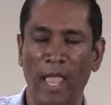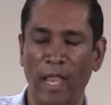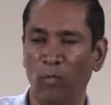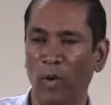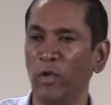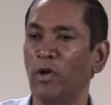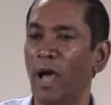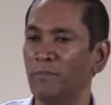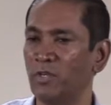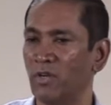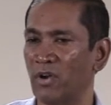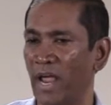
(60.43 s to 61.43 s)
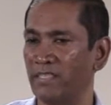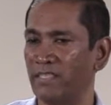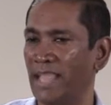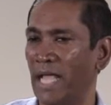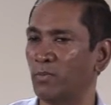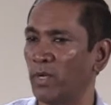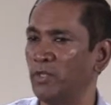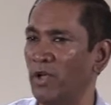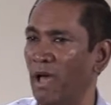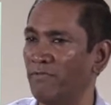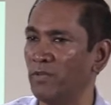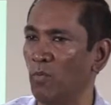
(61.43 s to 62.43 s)
And when you come to Christ, that's what you
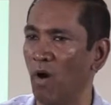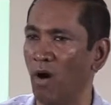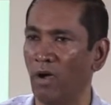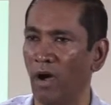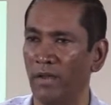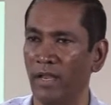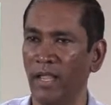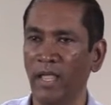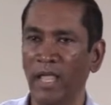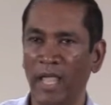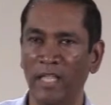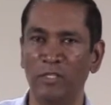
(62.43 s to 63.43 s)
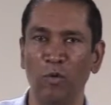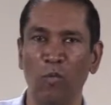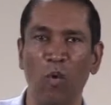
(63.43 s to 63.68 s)
have to work on, is to